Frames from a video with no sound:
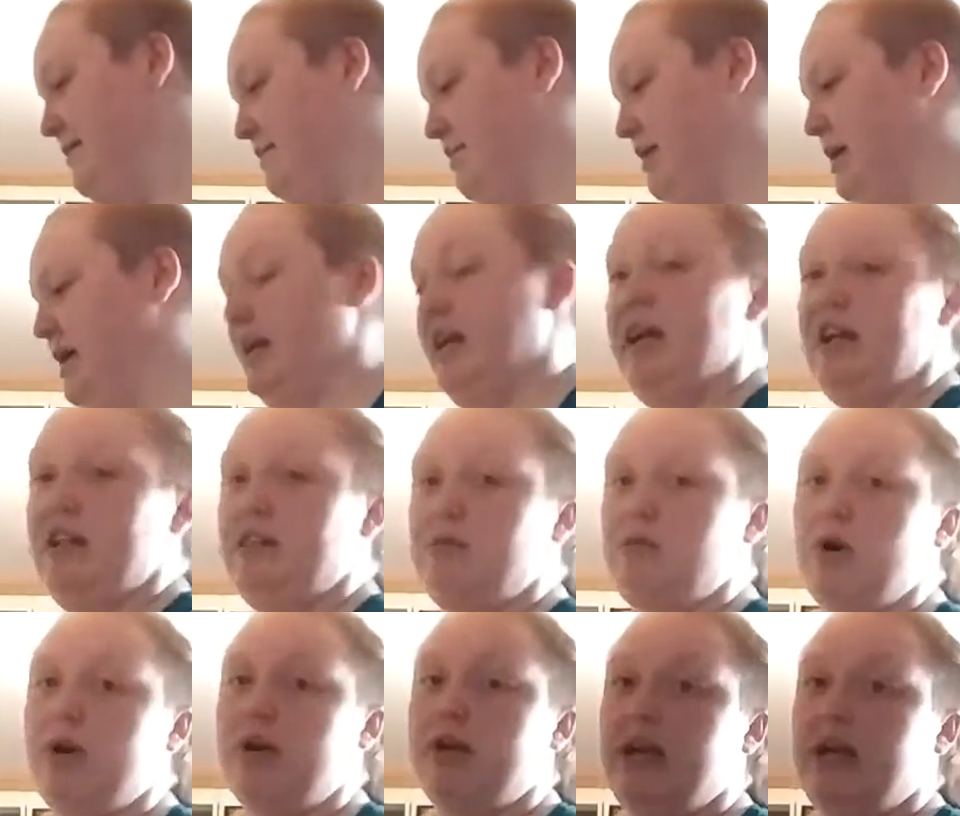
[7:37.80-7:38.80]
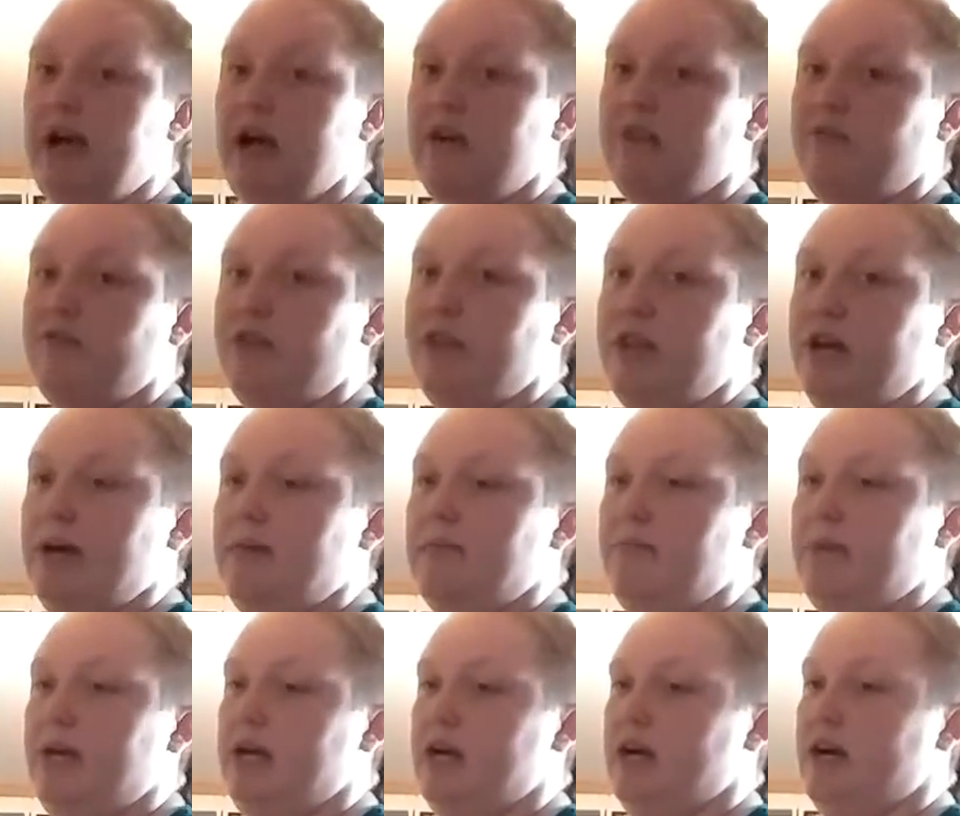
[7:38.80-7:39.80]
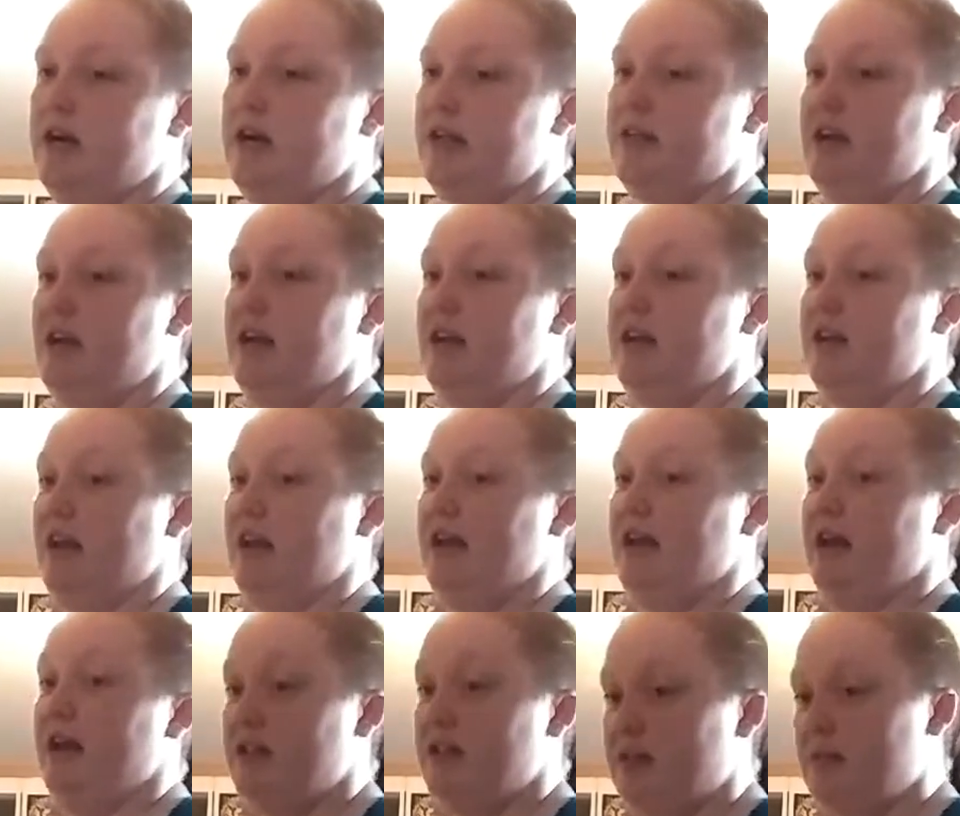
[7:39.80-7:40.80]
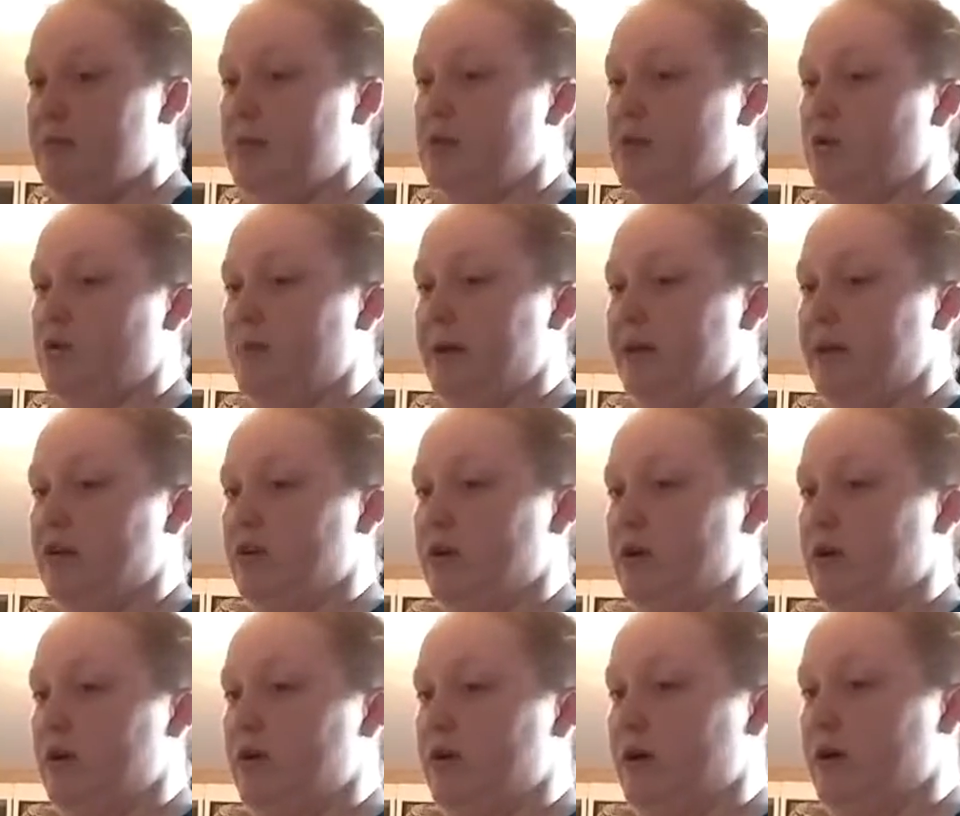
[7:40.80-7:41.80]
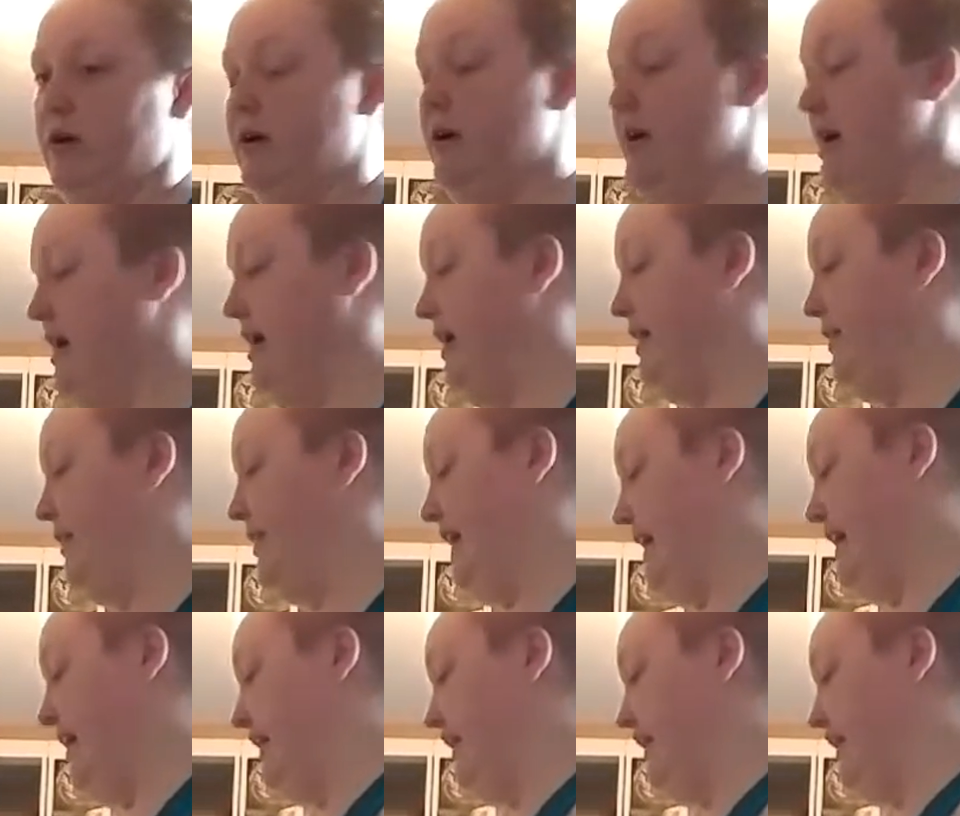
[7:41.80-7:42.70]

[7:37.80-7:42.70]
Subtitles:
but it's working out for them because it is absorbing their odor. They